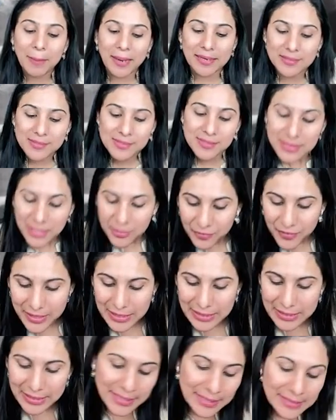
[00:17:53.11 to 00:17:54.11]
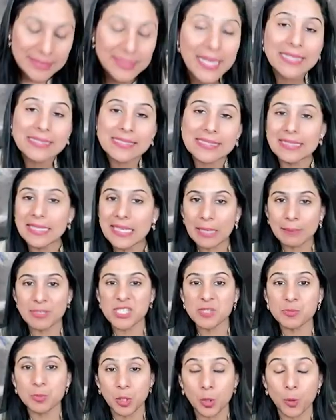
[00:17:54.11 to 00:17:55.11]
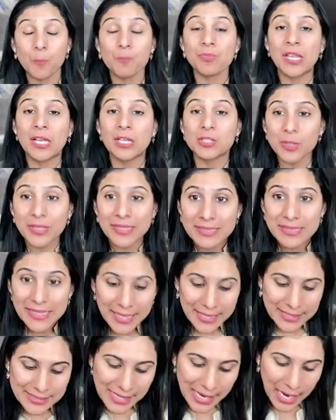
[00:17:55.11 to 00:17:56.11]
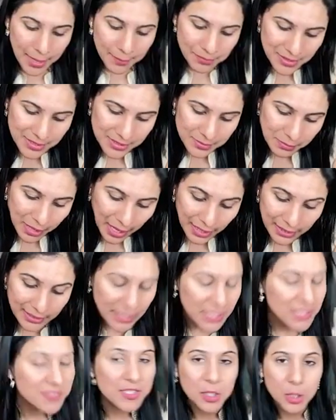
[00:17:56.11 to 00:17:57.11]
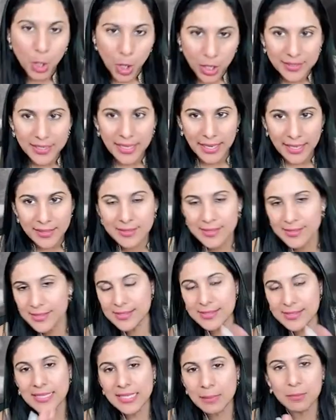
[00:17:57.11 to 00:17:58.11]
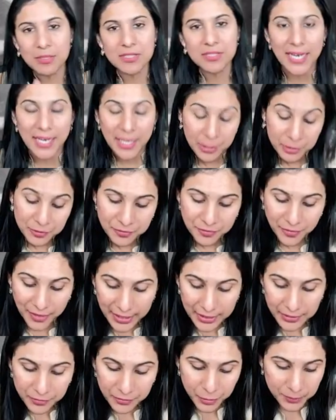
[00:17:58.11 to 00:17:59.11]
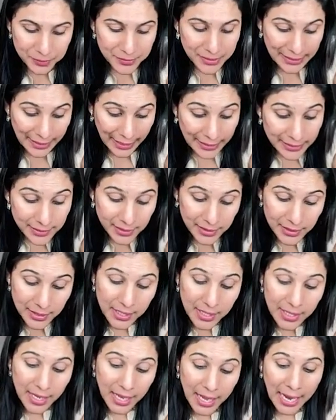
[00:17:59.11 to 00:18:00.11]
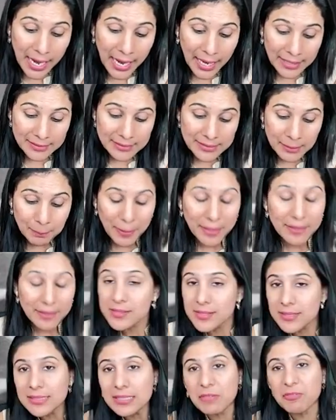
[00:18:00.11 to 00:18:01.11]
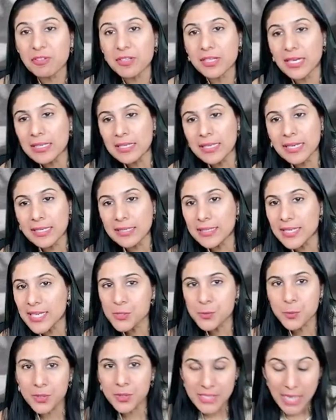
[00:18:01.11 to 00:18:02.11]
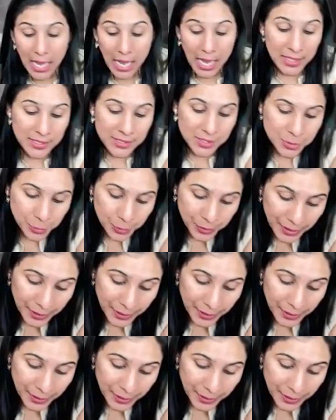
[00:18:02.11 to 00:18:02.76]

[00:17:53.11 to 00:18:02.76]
the Pedersen difficulty index in the image below. So in the exam, these markings are not there. This is the image that I could find from the net and the Pedersen difficulty index was asked,